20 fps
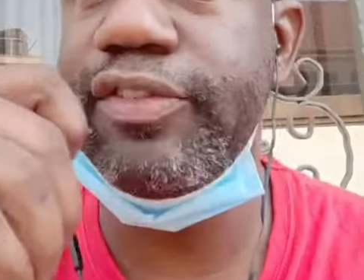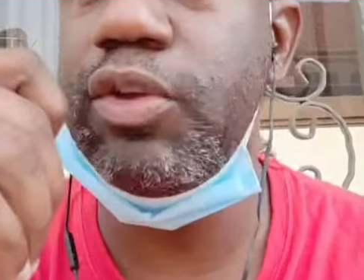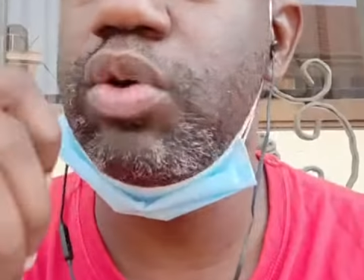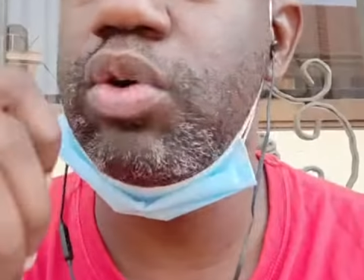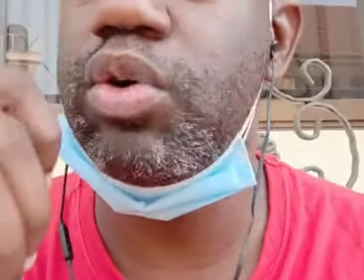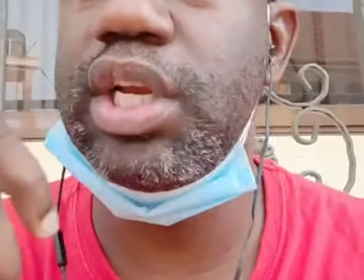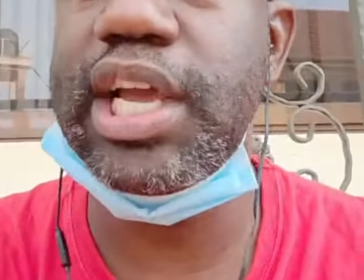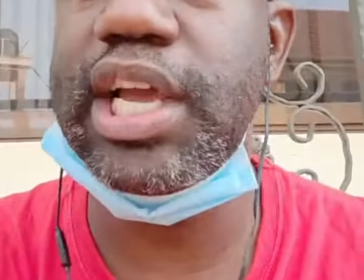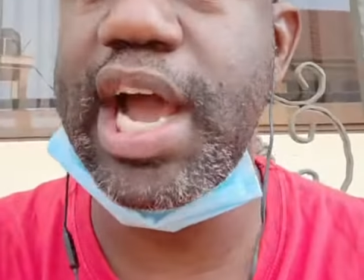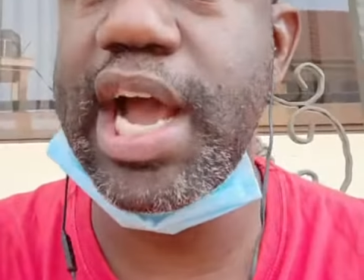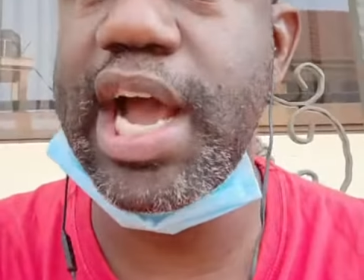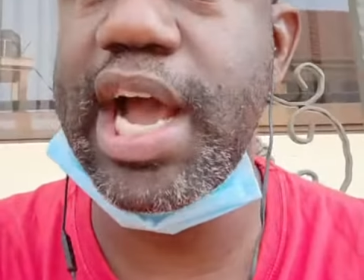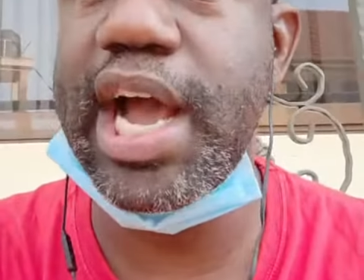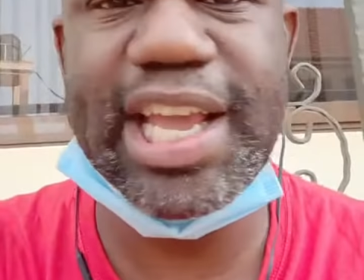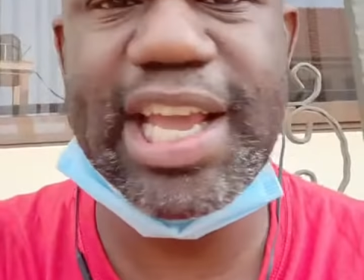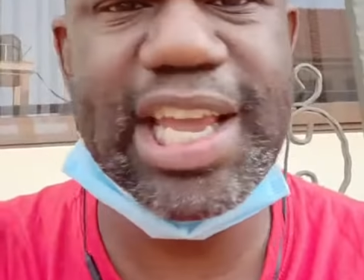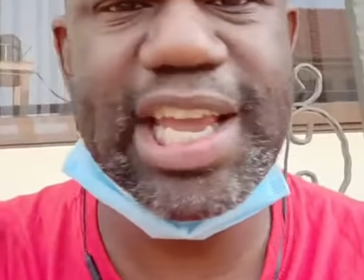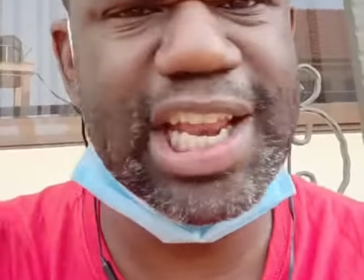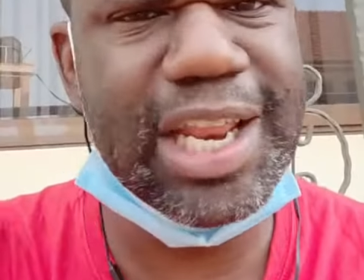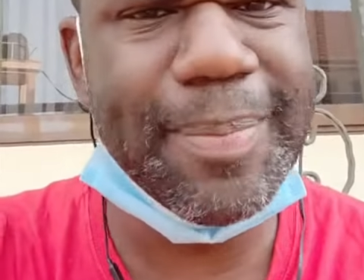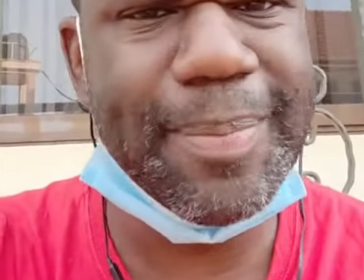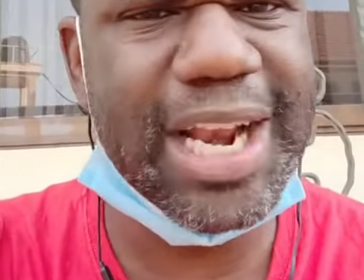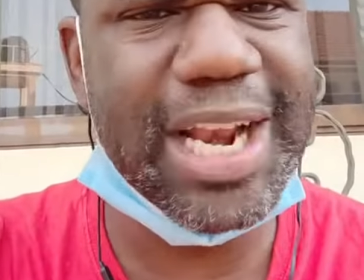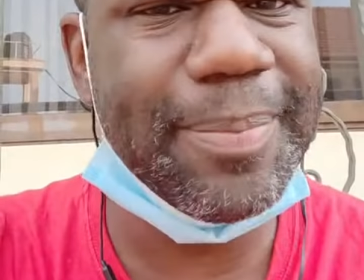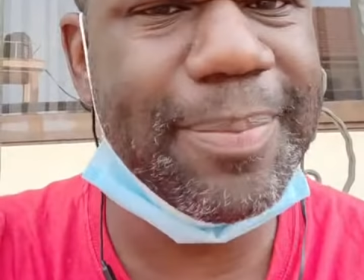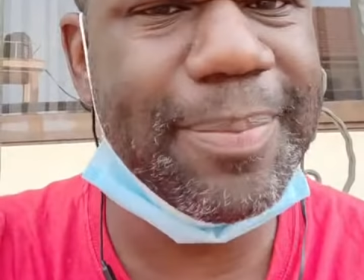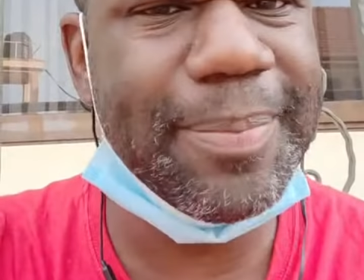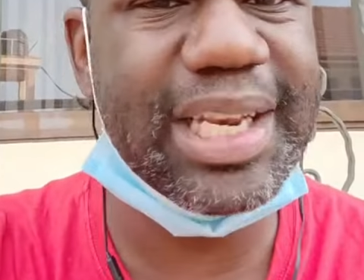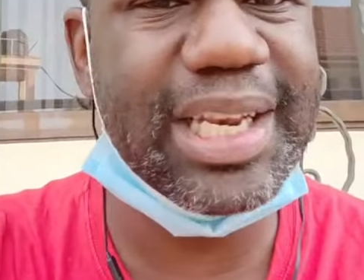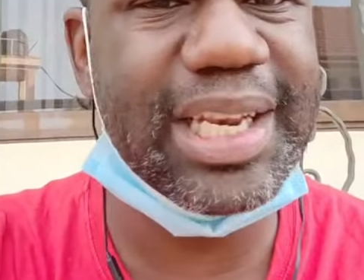that if you want to contact
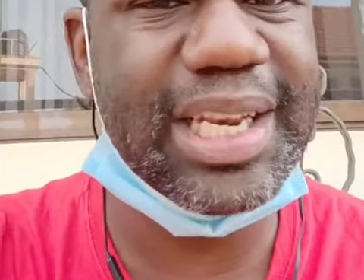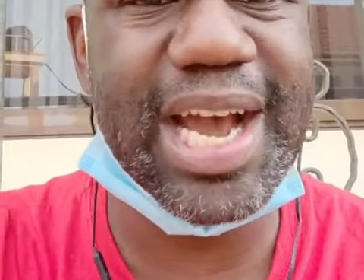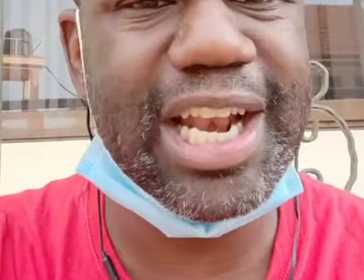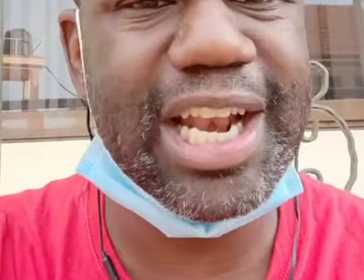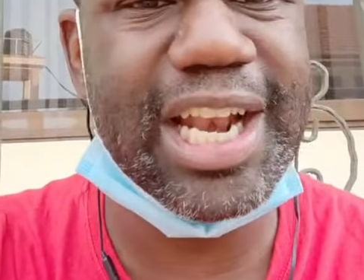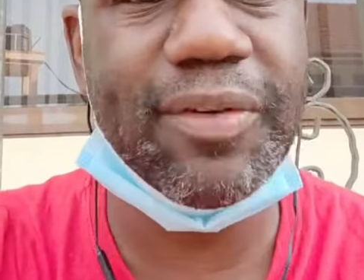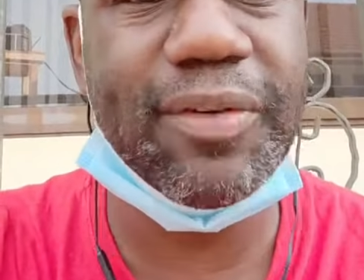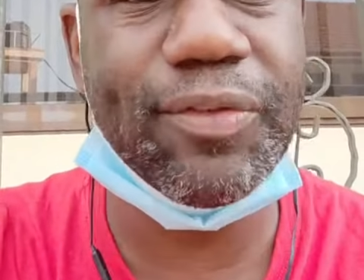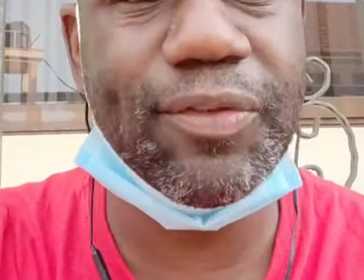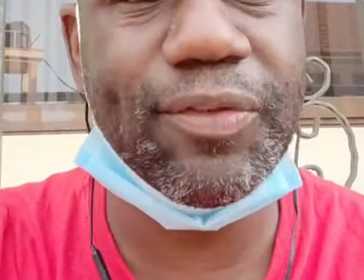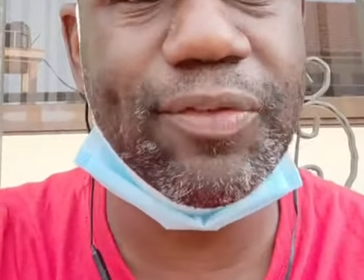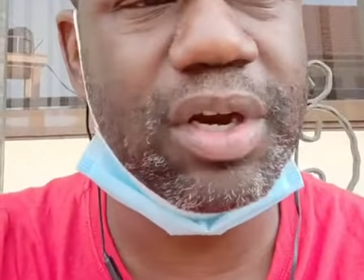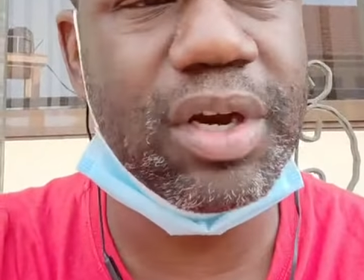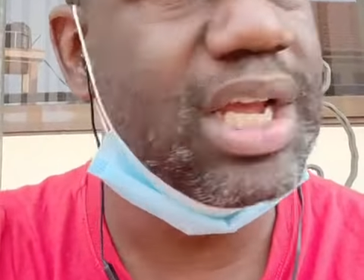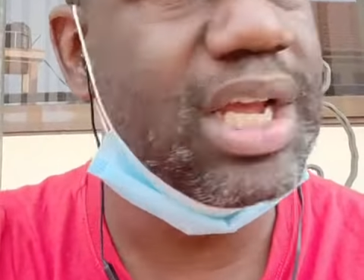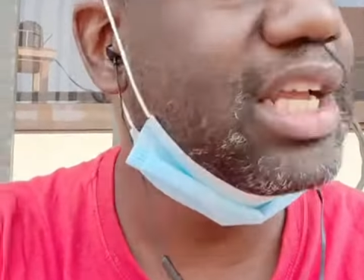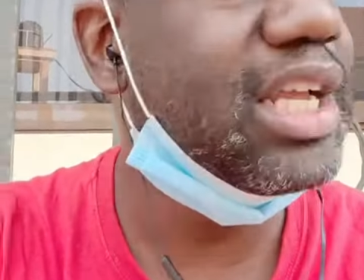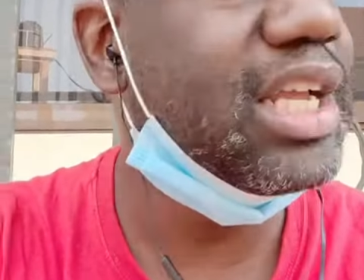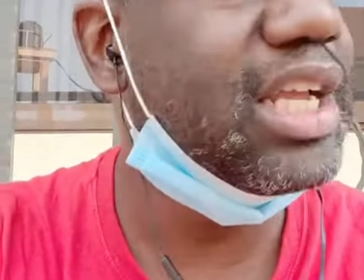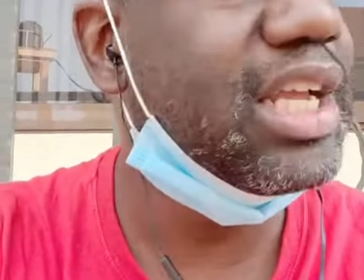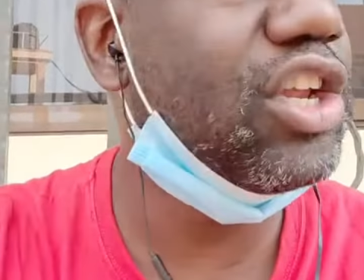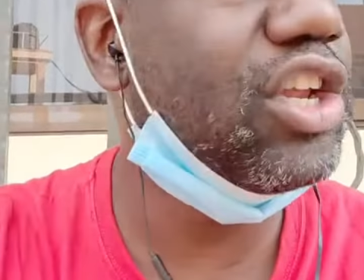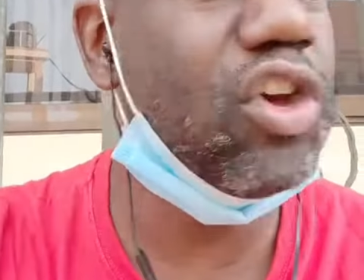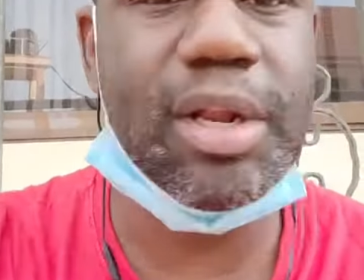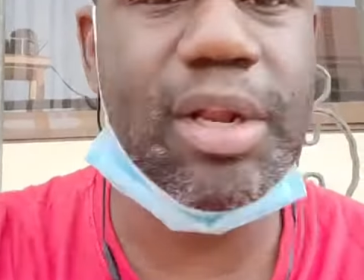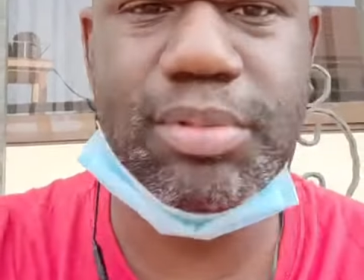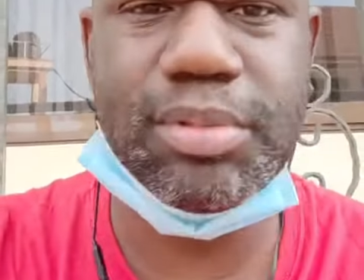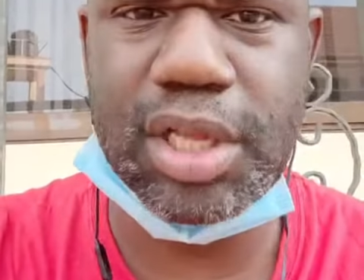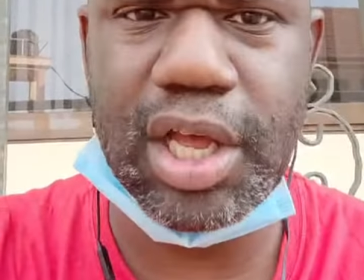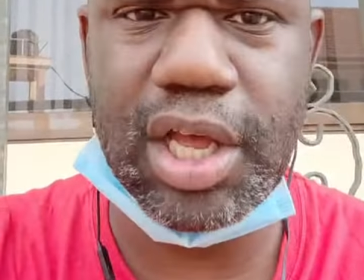anybody been to the continent before,
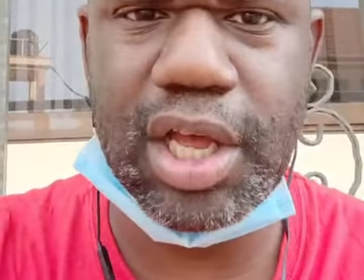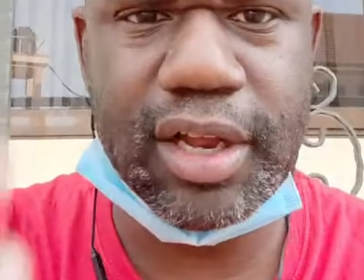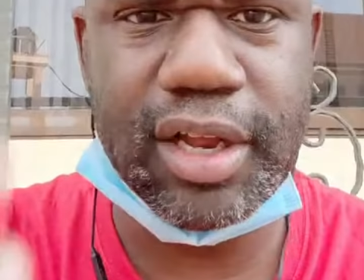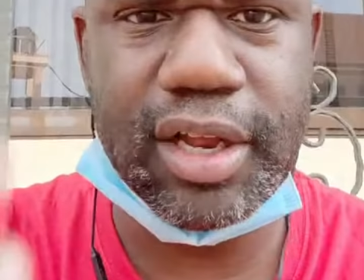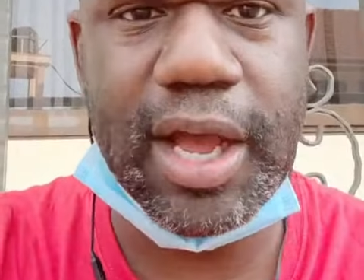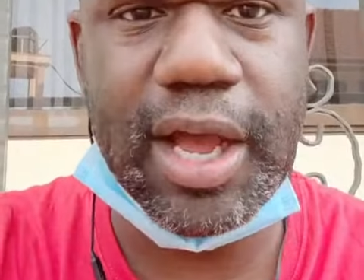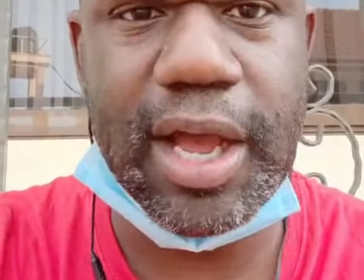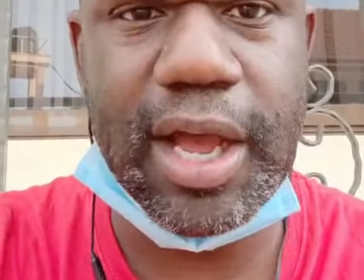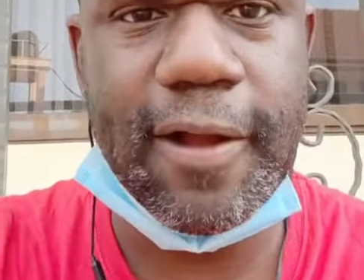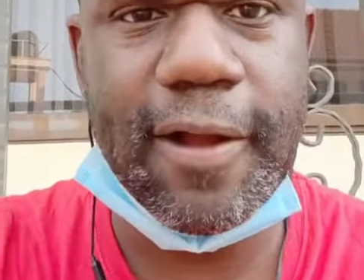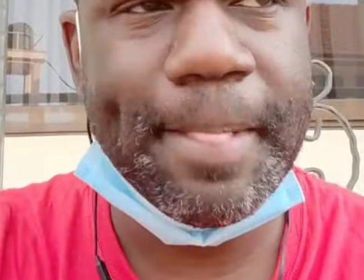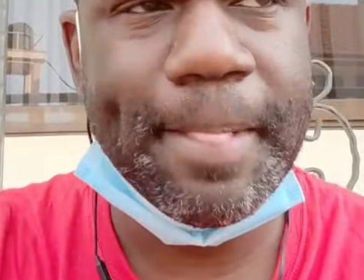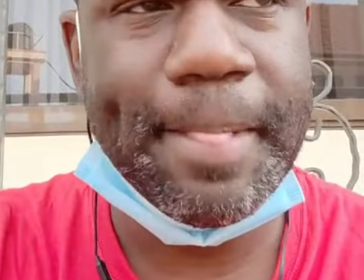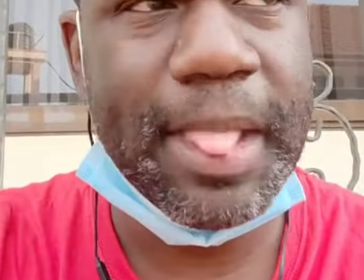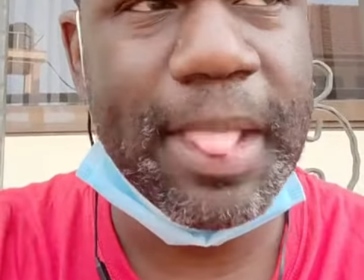you know what I'm talking about.